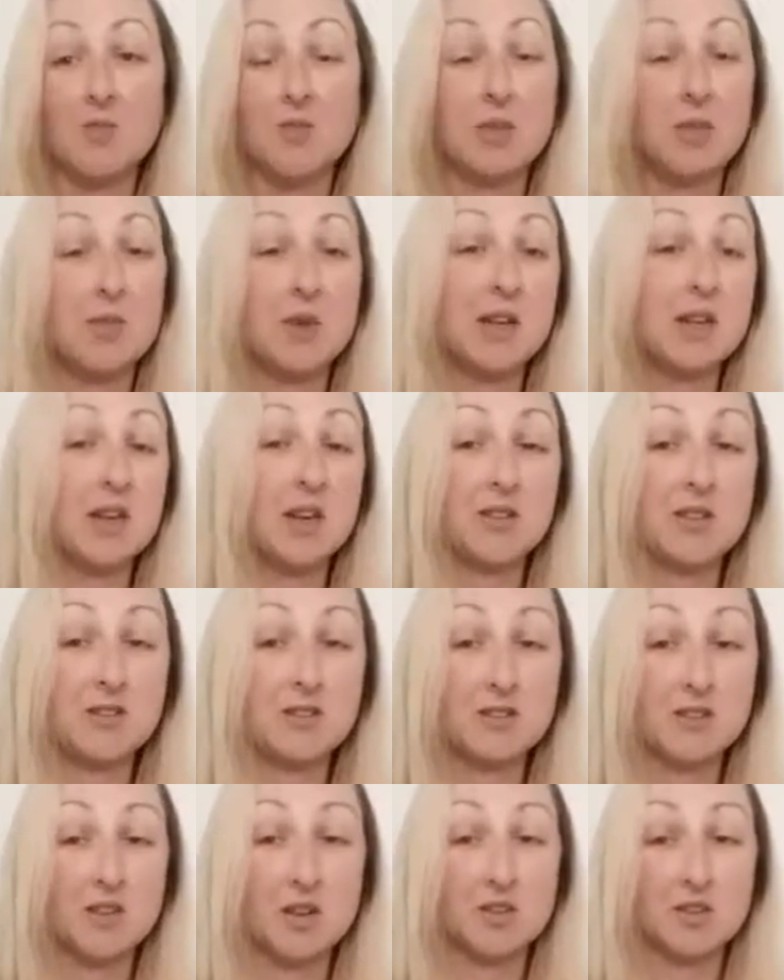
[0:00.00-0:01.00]
but many
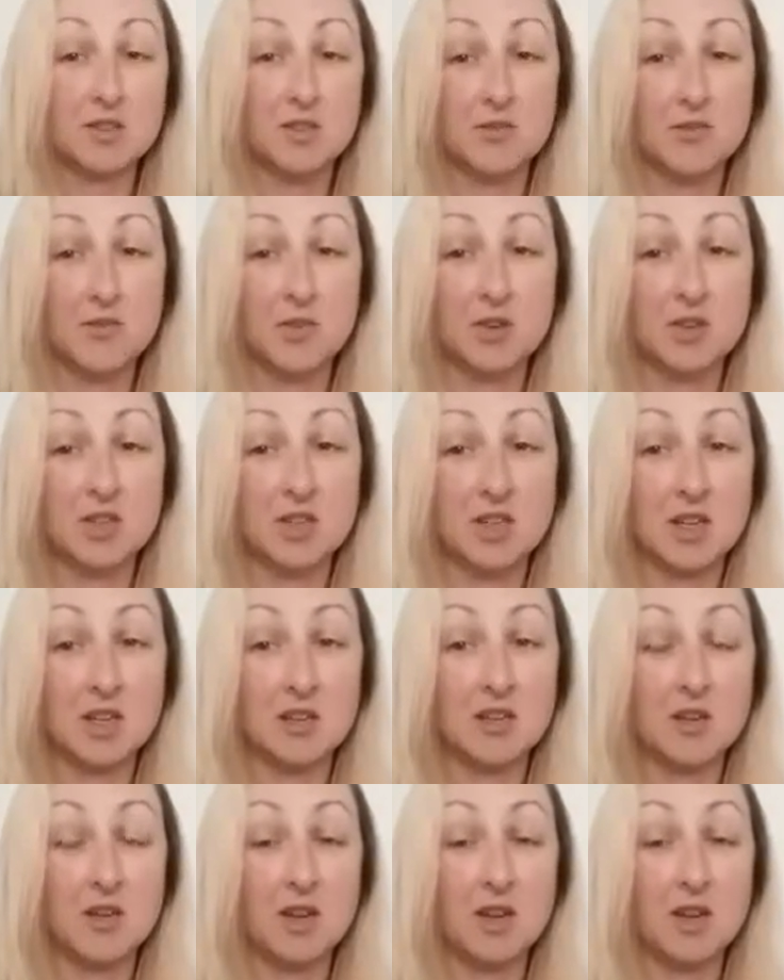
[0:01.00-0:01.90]
others are not so fortunate.